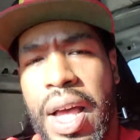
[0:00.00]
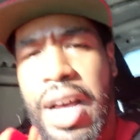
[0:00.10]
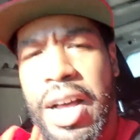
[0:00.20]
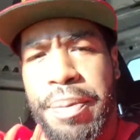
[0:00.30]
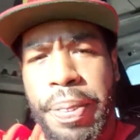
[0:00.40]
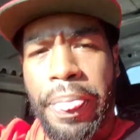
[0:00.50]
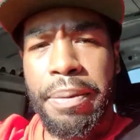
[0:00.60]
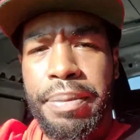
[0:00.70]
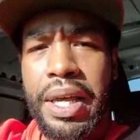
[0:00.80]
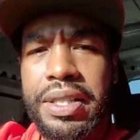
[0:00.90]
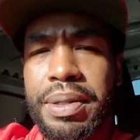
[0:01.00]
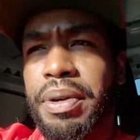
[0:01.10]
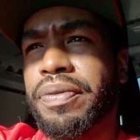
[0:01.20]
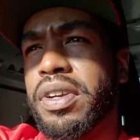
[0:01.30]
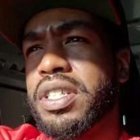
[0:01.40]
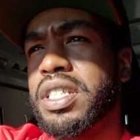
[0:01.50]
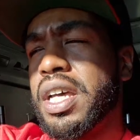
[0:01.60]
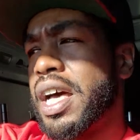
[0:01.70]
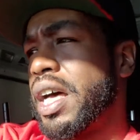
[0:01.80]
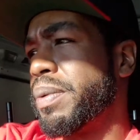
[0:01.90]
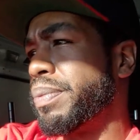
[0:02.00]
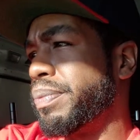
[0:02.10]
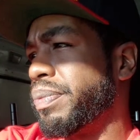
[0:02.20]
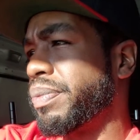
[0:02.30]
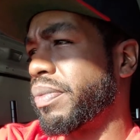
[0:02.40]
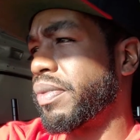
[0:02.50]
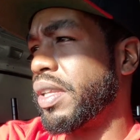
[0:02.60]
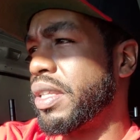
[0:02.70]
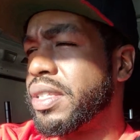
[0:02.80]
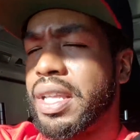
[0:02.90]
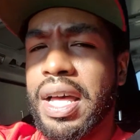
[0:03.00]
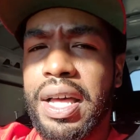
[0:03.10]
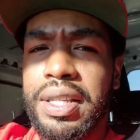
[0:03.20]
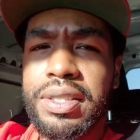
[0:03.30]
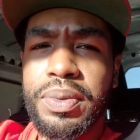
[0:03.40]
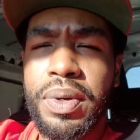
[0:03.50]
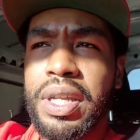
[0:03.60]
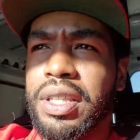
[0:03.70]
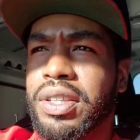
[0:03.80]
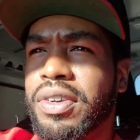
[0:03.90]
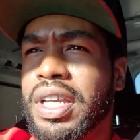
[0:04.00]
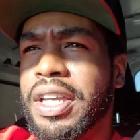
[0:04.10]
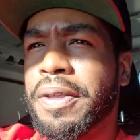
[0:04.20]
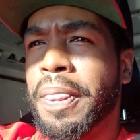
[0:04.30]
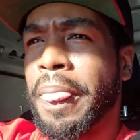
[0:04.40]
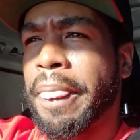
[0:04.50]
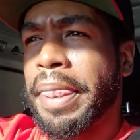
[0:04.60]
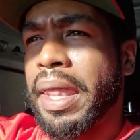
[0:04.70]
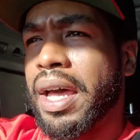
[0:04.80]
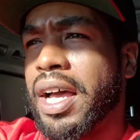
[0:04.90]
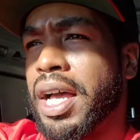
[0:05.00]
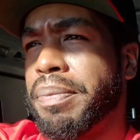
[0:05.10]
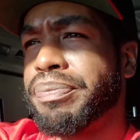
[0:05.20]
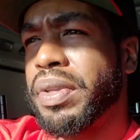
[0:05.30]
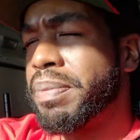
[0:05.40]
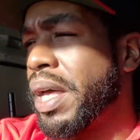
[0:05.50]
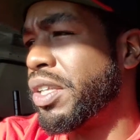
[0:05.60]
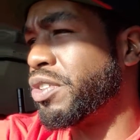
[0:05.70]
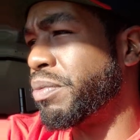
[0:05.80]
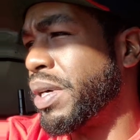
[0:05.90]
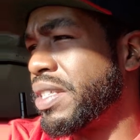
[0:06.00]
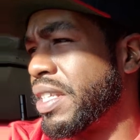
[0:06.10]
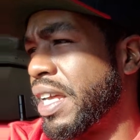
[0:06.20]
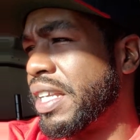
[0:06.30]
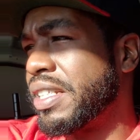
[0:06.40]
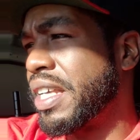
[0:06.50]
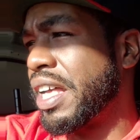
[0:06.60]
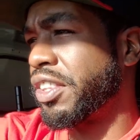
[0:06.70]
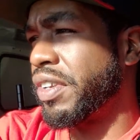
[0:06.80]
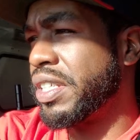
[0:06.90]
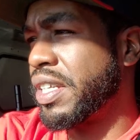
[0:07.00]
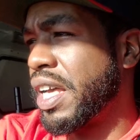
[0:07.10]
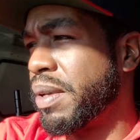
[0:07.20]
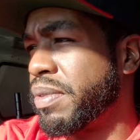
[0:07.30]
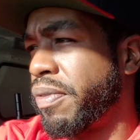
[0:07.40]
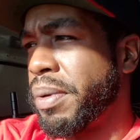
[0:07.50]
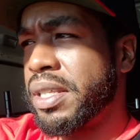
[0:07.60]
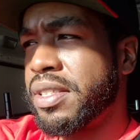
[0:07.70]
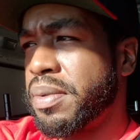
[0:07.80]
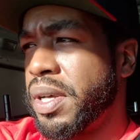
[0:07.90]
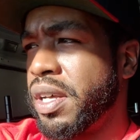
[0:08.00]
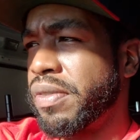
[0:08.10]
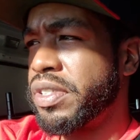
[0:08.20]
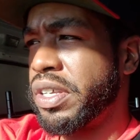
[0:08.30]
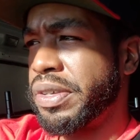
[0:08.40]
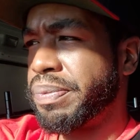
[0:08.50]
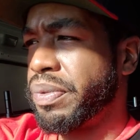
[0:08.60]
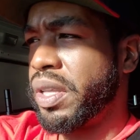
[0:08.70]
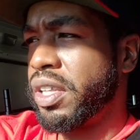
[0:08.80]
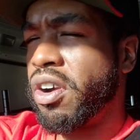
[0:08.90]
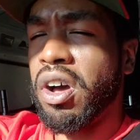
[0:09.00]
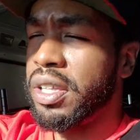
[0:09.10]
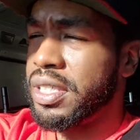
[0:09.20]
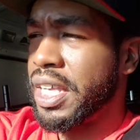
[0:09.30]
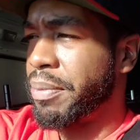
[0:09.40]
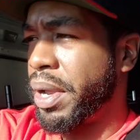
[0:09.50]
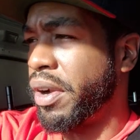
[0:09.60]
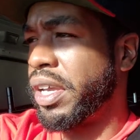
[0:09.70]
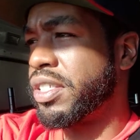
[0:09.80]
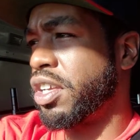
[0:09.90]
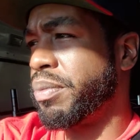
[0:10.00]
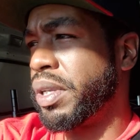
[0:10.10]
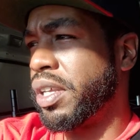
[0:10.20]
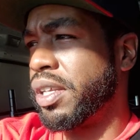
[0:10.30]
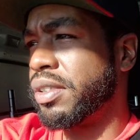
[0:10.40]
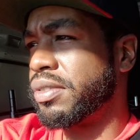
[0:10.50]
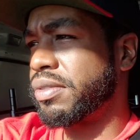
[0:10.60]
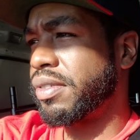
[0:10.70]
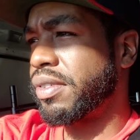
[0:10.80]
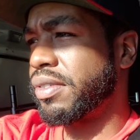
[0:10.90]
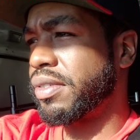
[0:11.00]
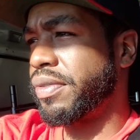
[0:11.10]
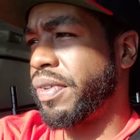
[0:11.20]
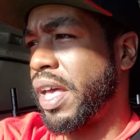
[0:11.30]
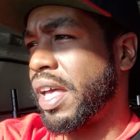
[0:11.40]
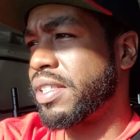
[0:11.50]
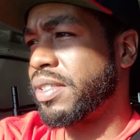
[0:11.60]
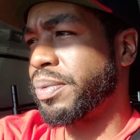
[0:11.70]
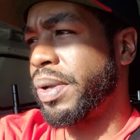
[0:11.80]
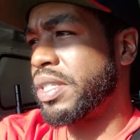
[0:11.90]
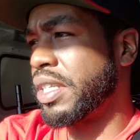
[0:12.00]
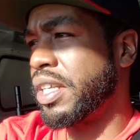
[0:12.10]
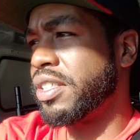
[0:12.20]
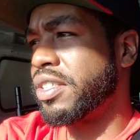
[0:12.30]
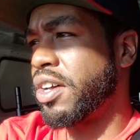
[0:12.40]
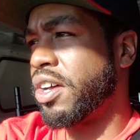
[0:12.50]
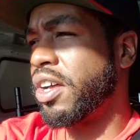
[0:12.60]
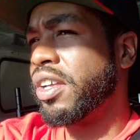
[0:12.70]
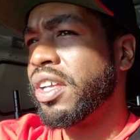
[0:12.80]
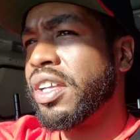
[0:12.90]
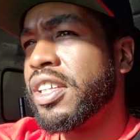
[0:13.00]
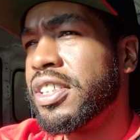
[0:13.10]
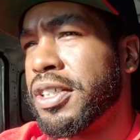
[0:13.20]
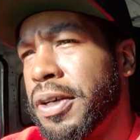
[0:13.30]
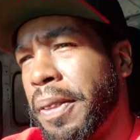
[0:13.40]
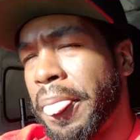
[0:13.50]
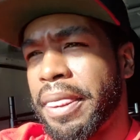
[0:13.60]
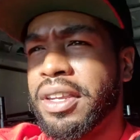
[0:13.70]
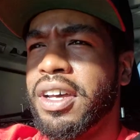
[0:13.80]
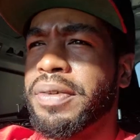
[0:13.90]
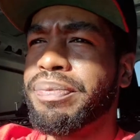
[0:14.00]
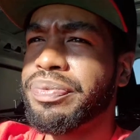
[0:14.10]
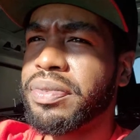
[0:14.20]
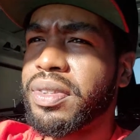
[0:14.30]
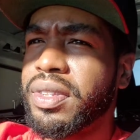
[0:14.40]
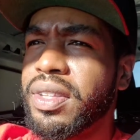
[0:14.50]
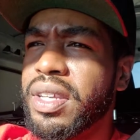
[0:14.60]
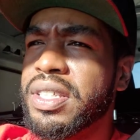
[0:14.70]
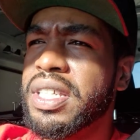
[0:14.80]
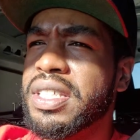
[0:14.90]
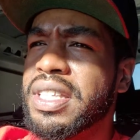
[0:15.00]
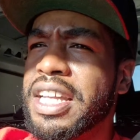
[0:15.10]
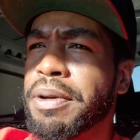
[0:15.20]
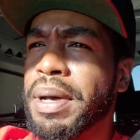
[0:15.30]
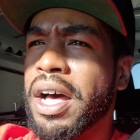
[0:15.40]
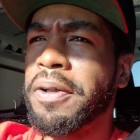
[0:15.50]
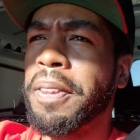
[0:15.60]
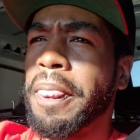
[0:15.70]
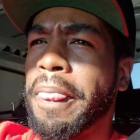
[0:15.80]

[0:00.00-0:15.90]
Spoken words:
I'm headed to my first job. It's 9:23. I'm not doing much today. Just got 3 jobs from 8 to 12. So they're all in the same area. So I'll be done fast. One's an install. So, you know, just think about